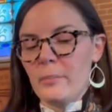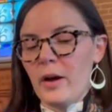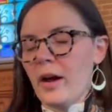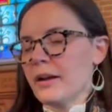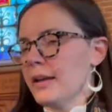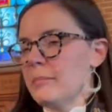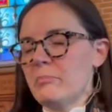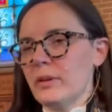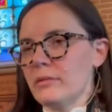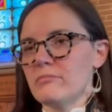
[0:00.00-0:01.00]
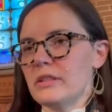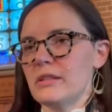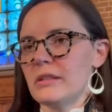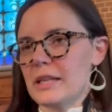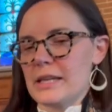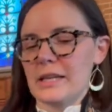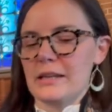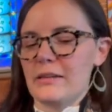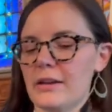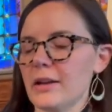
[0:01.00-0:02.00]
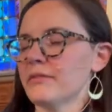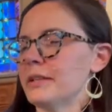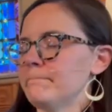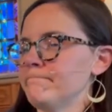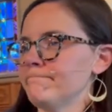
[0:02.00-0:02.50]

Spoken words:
pocket, but didn't think anything of it.